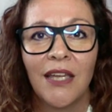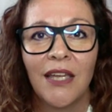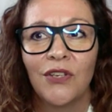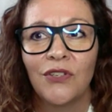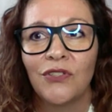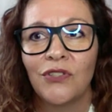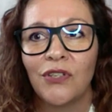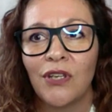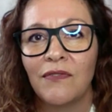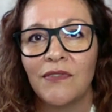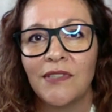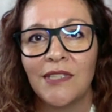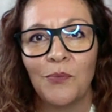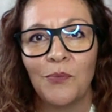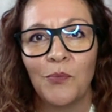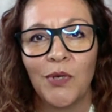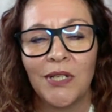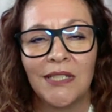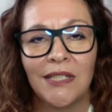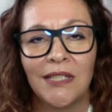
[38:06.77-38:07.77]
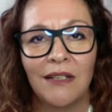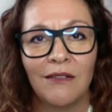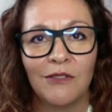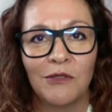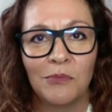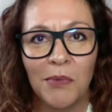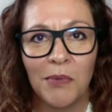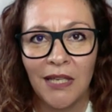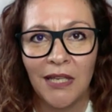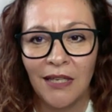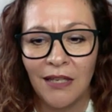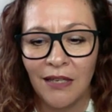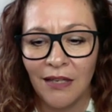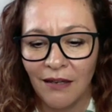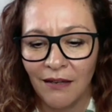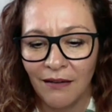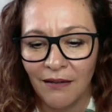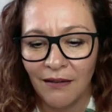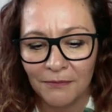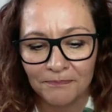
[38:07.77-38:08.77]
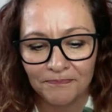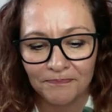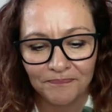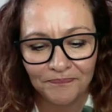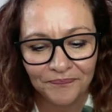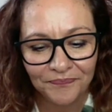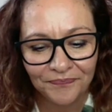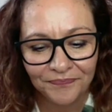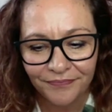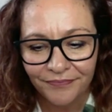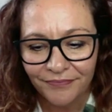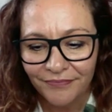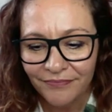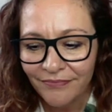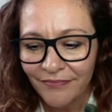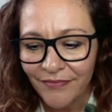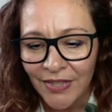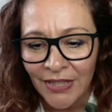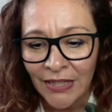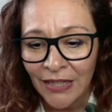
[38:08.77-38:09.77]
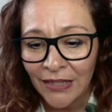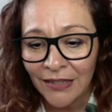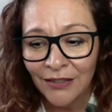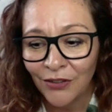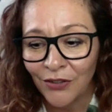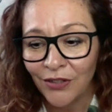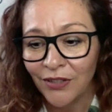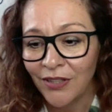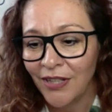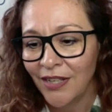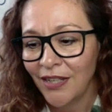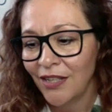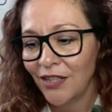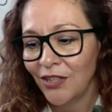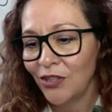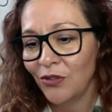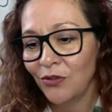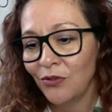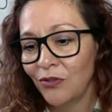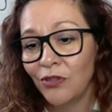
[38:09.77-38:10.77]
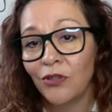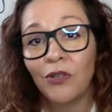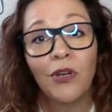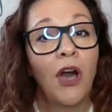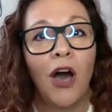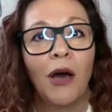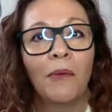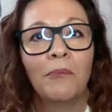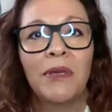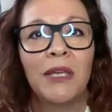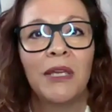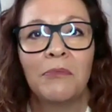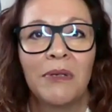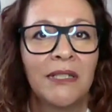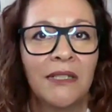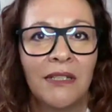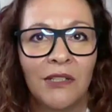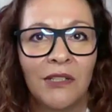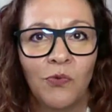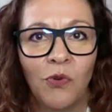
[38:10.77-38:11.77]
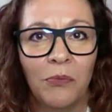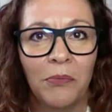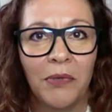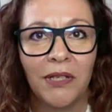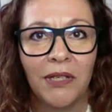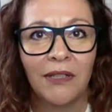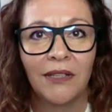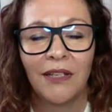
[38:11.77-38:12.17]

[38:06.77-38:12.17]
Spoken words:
So if someone tells me, I don't know, you can't be a businesswoman